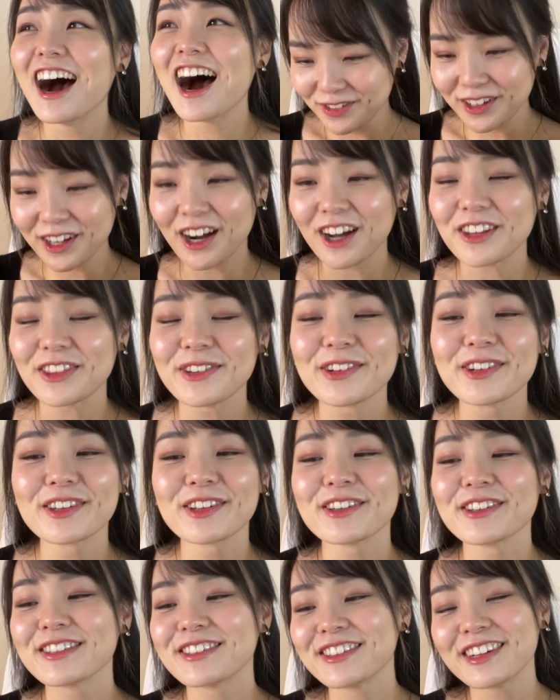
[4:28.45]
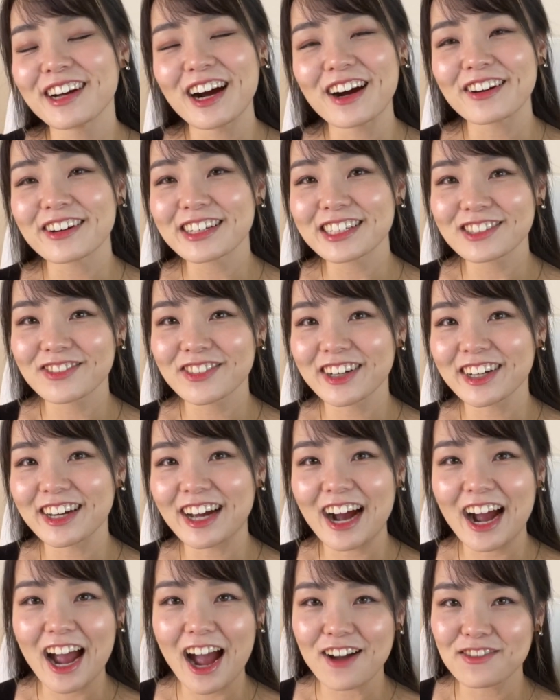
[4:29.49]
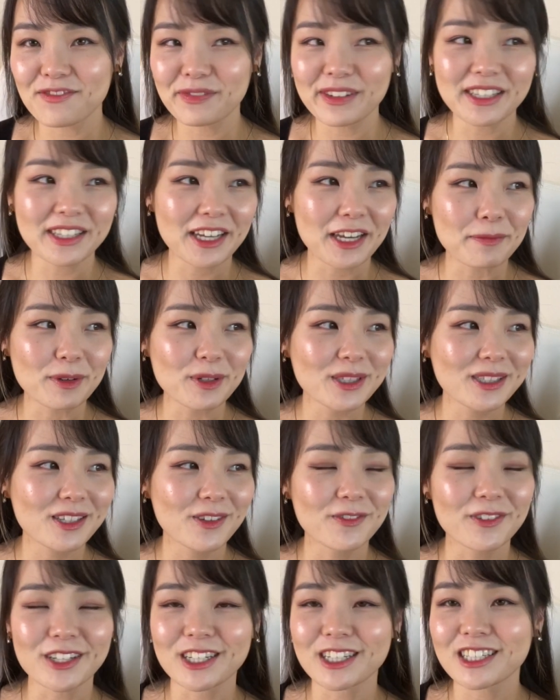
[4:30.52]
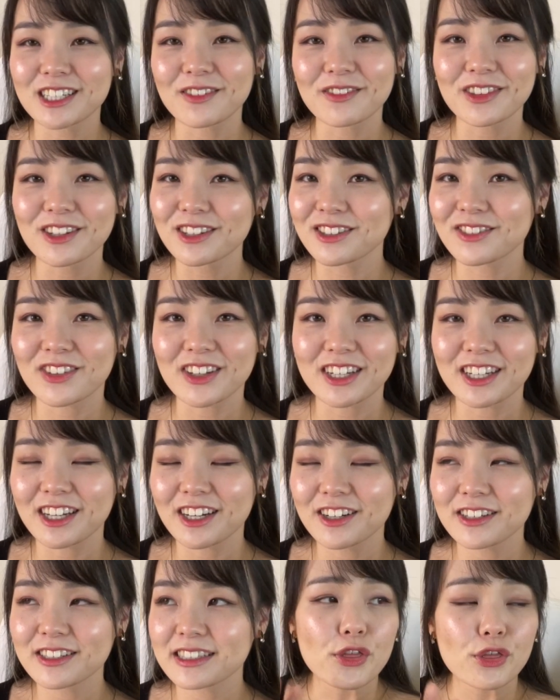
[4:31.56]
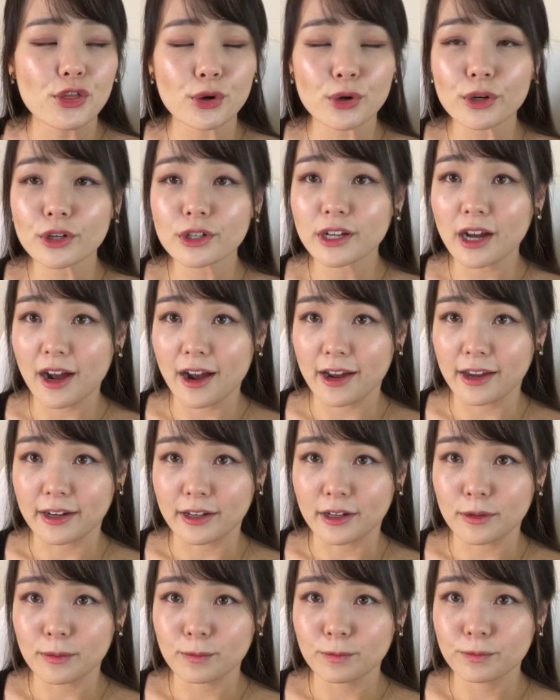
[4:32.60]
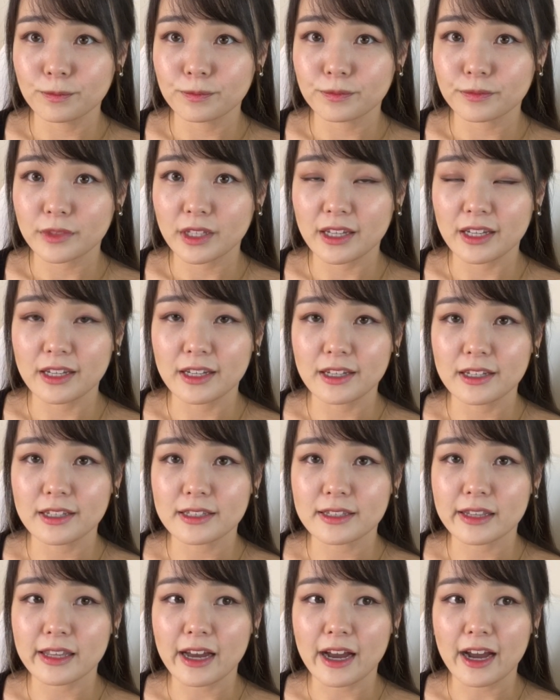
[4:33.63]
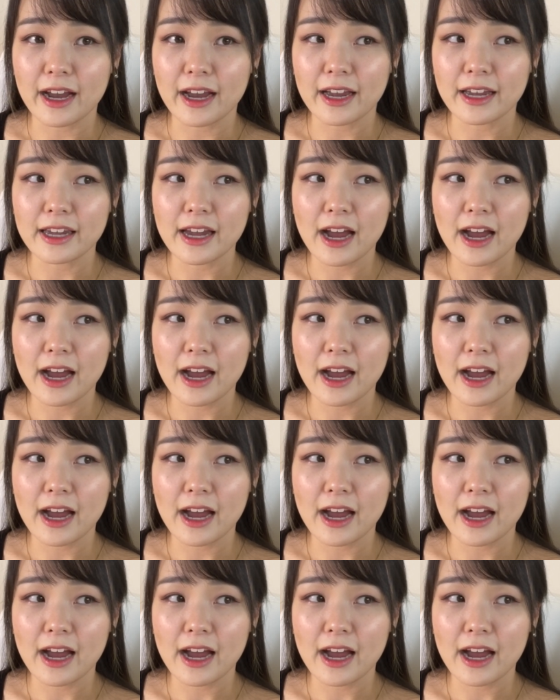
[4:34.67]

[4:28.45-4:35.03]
We got through those 2 hours, but I haven't been able to finish up those videos. Third item is that